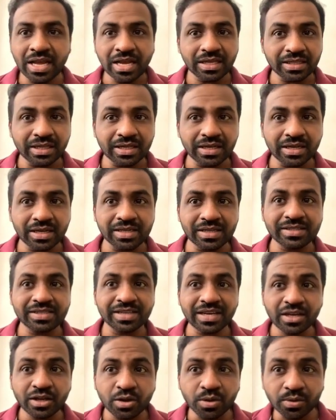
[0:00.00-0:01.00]
the
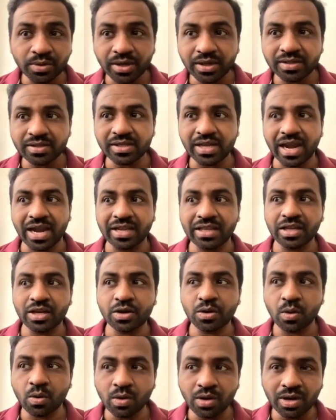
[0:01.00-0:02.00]
circuitous and the
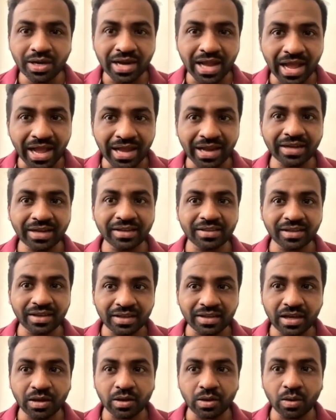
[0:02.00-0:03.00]
non-direct
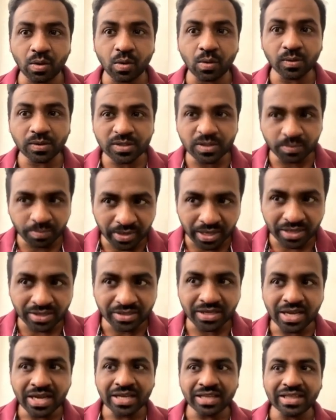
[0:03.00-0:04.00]
thinking or
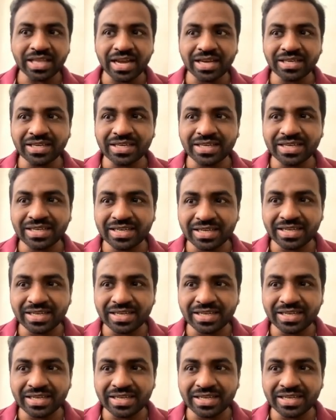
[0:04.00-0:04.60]
speech that it